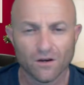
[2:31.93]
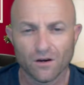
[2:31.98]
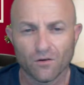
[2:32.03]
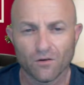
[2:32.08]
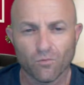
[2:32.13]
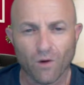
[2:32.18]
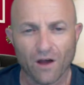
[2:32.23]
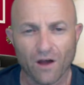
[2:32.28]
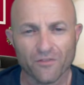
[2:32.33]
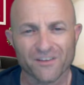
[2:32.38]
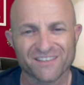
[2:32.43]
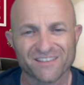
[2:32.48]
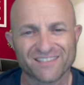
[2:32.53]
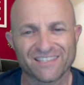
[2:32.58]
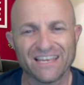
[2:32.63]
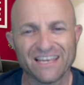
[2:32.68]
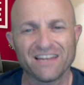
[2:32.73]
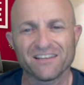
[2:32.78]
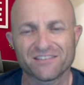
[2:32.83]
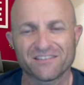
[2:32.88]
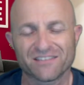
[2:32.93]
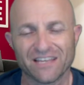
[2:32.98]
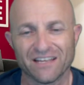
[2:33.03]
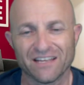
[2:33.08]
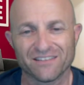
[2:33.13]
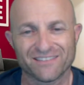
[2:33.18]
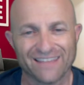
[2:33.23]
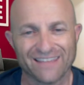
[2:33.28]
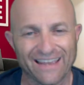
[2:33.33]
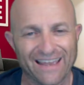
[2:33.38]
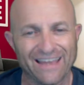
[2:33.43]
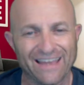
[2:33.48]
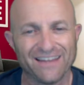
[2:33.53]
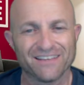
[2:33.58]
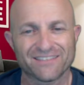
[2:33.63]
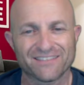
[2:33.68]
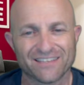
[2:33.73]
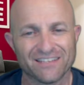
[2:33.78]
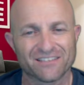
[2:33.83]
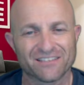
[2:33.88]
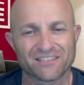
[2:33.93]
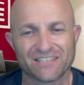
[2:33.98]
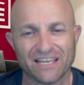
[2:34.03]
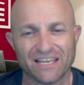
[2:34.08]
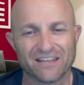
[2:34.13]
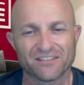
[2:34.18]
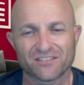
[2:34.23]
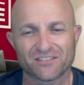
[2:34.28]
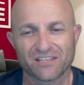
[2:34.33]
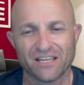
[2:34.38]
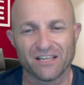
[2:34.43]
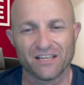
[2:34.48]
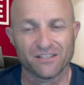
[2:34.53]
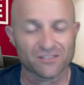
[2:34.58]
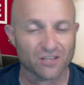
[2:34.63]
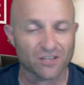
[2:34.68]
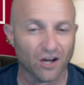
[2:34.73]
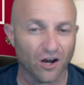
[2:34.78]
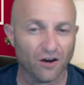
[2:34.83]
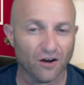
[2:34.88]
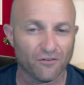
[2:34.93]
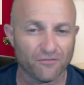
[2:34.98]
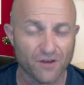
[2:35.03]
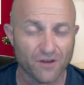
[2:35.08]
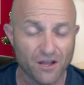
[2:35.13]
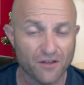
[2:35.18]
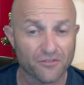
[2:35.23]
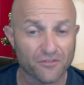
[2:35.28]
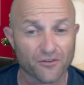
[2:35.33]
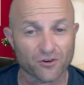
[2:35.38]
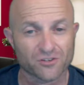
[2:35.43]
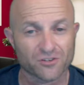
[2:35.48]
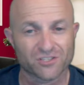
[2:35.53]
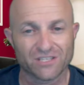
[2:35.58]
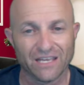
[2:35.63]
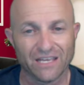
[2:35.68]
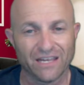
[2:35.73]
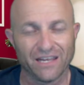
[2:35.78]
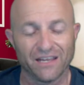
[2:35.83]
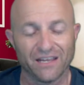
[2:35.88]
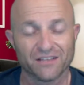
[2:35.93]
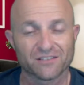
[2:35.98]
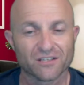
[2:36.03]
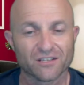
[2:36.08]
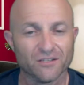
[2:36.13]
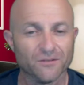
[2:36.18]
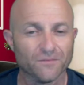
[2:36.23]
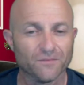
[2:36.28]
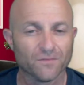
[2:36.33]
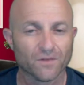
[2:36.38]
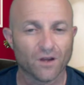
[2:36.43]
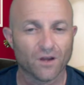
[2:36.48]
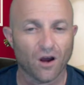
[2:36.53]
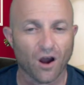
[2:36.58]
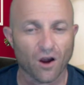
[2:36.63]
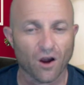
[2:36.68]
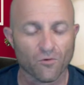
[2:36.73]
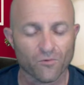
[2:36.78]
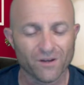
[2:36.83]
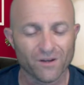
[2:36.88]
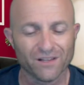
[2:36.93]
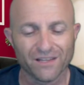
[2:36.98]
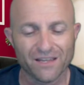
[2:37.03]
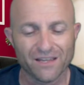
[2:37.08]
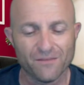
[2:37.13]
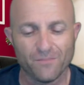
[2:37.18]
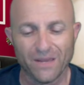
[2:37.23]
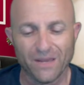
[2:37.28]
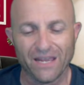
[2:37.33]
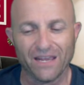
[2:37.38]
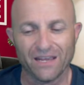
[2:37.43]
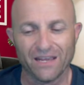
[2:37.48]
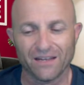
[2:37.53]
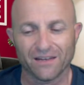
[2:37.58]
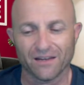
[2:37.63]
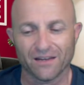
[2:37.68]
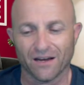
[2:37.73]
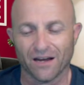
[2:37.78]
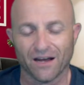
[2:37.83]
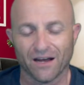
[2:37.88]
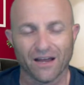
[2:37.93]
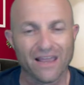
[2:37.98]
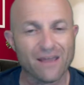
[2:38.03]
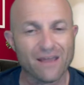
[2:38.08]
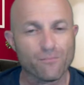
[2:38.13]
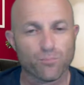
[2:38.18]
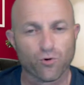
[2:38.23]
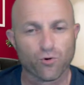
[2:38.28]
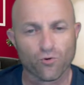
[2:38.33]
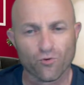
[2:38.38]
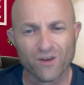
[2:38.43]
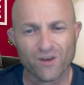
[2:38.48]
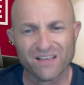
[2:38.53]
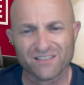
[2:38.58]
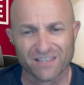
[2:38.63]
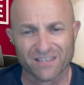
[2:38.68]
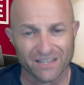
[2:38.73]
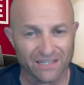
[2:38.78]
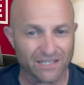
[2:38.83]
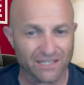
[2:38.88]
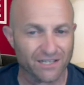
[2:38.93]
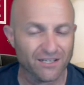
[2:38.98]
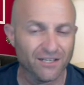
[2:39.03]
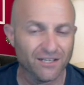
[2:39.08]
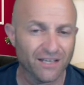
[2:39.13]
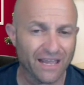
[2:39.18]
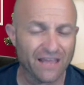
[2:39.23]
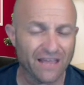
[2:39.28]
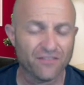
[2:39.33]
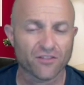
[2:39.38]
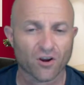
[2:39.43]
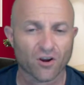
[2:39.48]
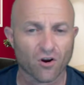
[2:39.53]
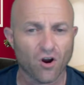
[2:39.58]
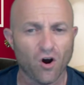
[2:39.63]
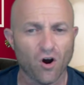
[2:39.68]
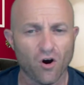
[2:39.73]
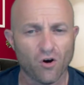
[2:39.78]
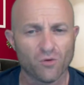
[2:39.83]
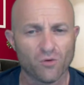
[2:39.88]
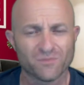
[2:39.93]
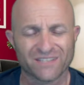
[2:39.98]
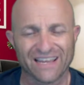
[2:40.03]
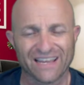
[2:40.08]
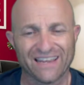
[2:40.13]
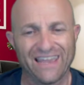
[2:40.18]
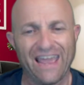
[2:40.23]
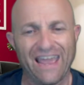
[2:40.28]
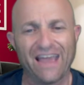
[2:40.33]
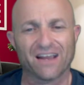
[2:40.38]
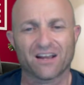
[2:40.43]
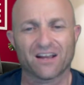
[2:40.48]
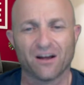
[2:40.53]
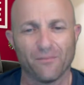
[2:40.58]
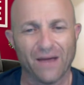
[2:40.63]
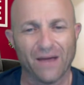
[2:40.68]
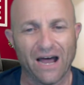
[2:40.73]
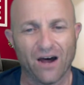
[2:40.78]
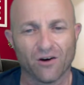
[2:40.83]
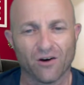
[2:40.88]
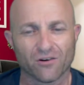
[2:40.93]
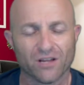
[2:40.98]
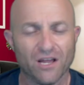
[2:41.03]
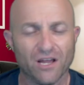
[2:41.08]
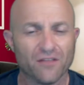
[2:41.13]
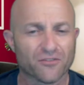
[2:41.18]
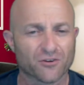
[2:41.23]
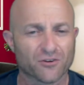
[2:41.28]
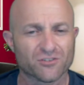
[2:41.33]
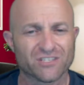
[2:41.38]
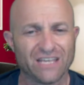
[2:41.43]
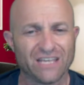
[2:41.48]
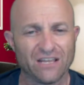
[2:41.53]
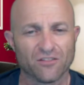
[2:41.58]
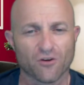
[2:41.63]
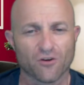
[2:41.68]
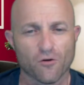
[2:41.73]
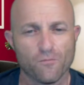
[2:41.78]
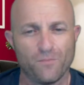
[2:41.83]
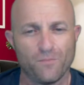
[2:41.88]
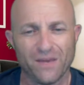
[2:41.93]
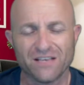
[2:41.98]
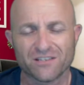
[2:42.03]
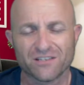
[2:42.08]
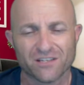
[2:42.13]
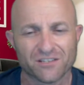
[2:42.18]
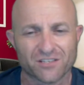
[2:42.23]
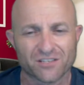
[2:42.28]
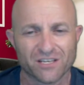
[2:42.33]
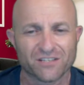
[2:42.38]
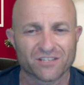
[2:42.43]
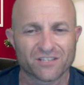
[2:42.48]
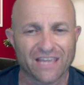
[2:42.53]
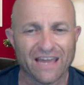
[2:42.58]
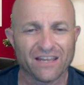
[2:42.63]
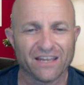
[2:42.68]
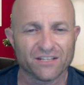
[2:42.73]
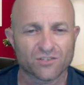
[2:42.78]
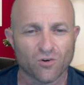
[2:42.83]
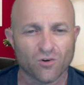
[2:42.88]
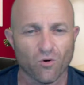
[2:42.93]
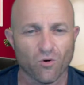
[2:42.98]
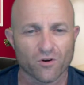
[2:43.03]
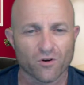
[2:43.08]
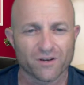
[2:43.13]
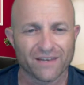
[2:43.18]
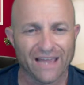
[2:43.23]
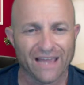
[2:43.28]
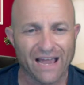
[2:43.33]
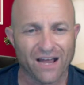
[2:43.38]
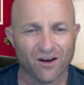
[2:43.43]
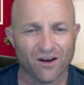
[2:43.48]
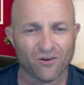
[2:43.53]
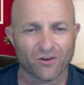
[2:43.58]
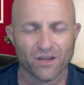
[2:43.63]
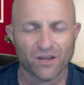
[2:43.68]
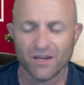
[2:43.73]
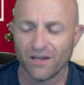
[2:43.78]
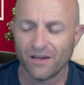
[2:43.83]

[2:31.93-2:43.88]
while the citizens, the innocent citizens of their cities, are really being imprisoned in their homes. They can't come out. They're seeing their businesses getting torn down.